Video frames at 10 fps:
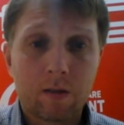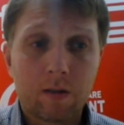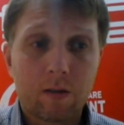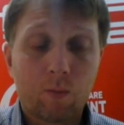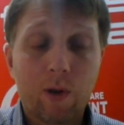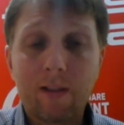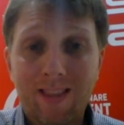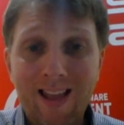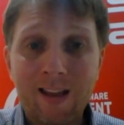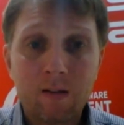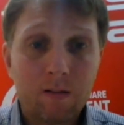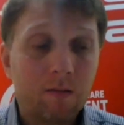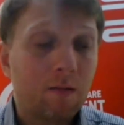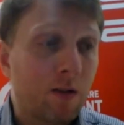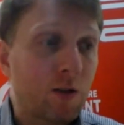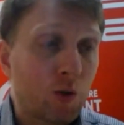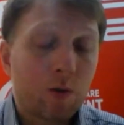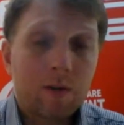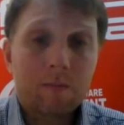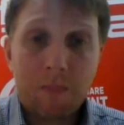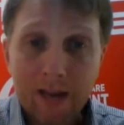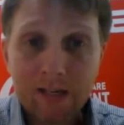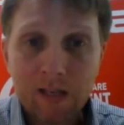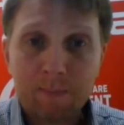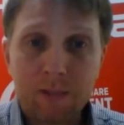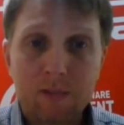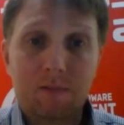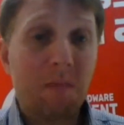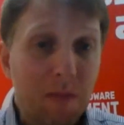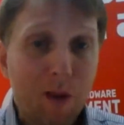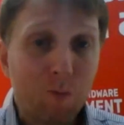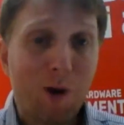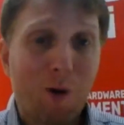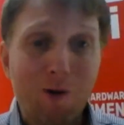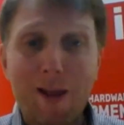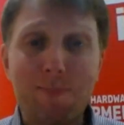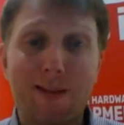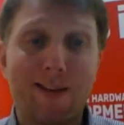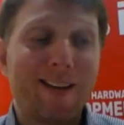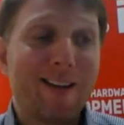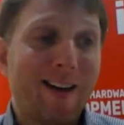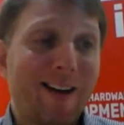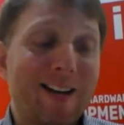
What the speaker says: Well, then the student accepts, and then we're all happy, I guess.